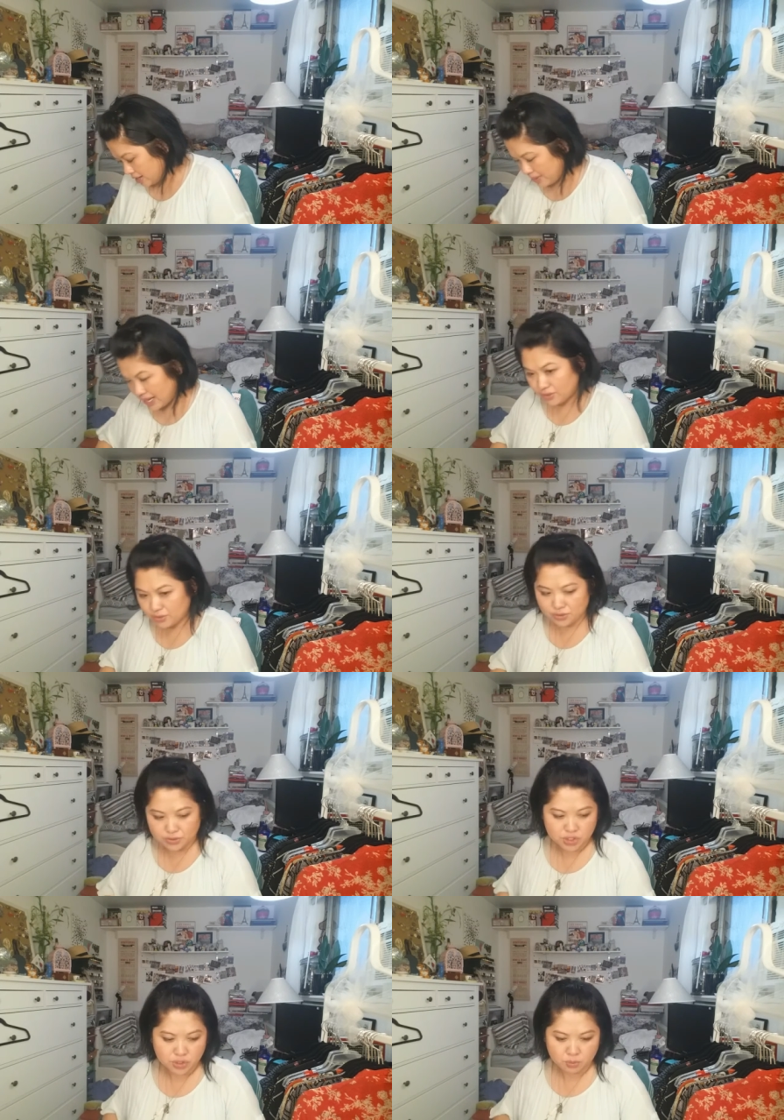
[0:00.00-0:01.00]
about
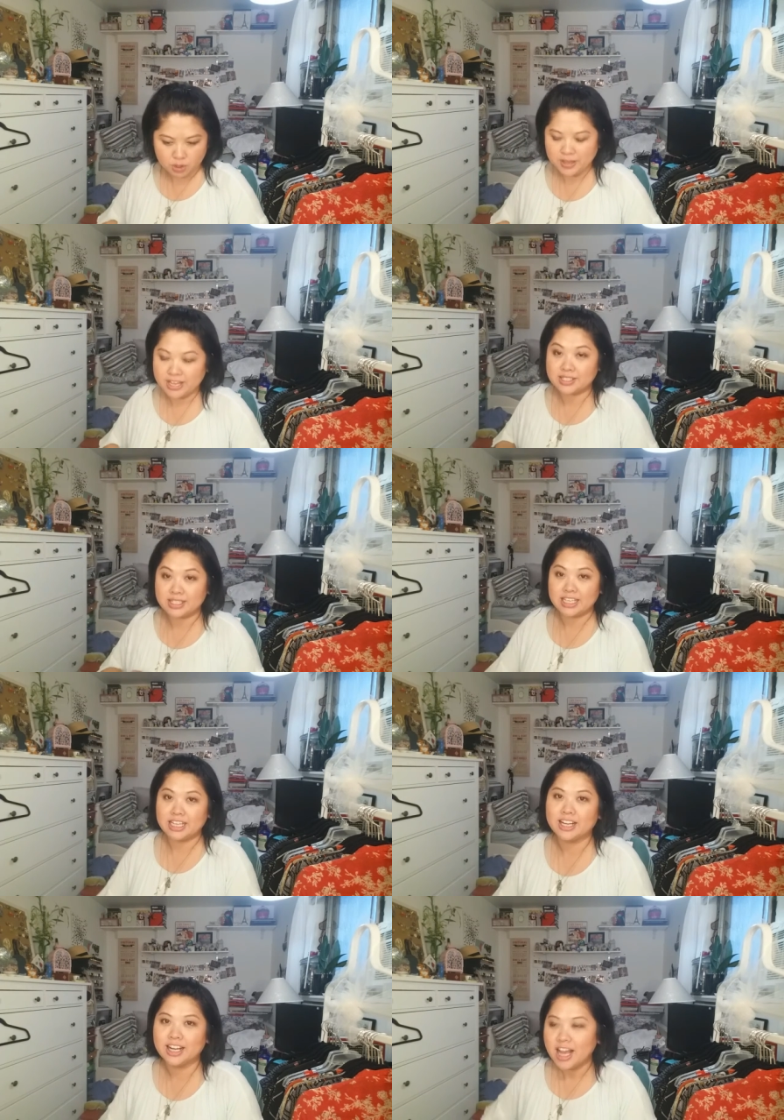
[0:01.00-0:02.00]
two more pens in
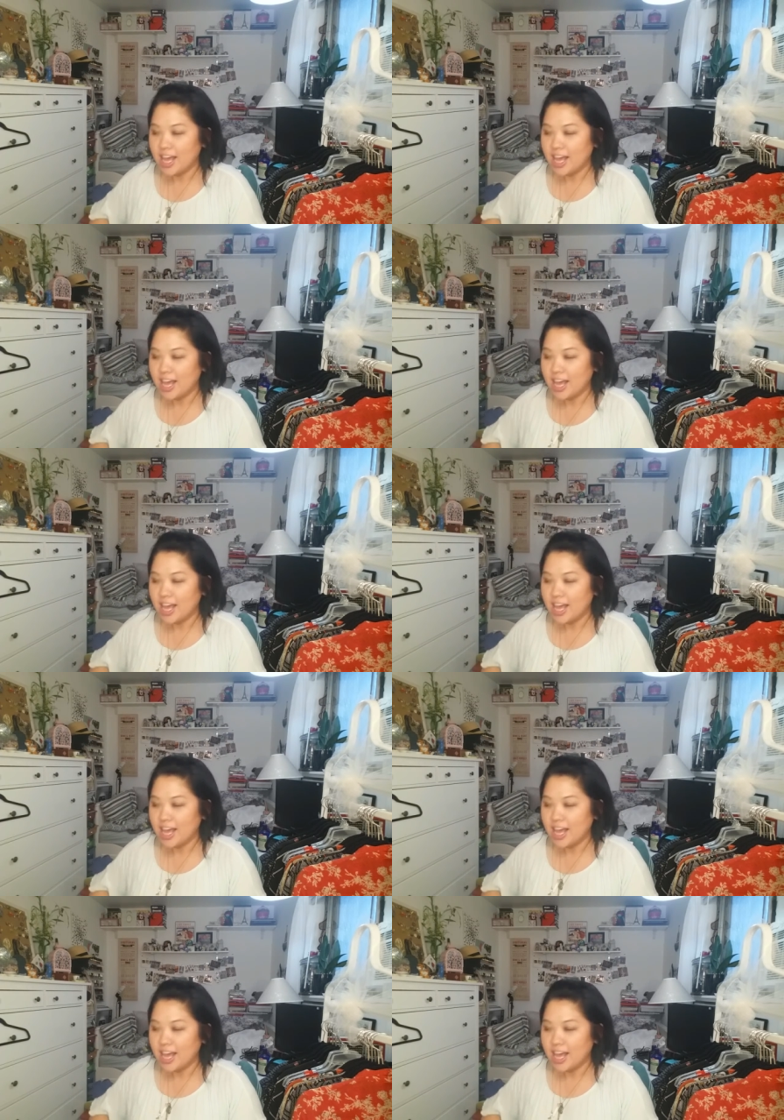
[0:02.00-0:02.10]
here.